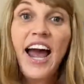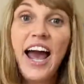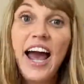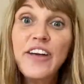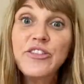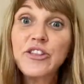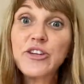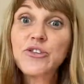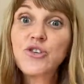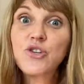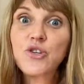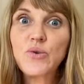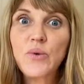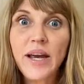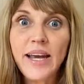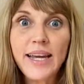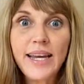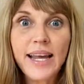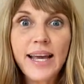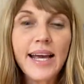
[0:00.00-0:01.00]
and they're
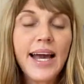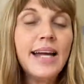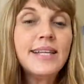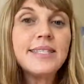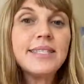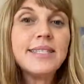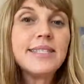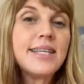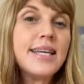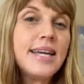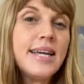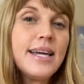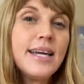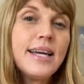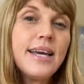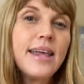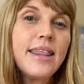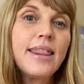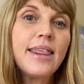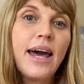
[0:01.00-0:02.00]
training and
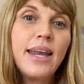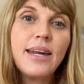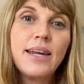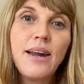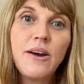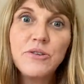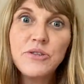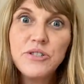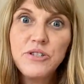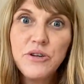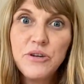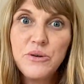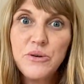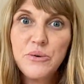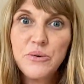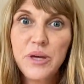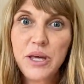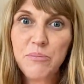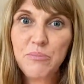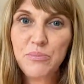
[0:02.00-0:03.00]
seeing that it
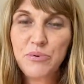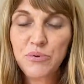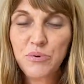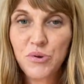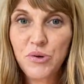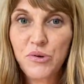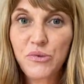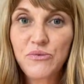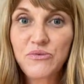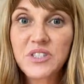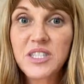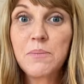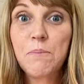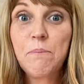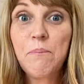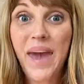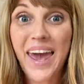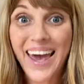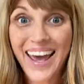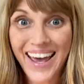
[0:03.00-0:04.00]
also improves
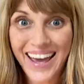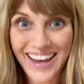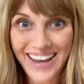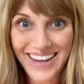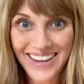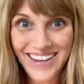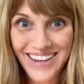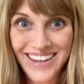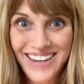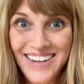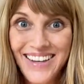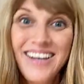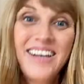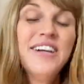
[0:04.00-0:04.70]
pain.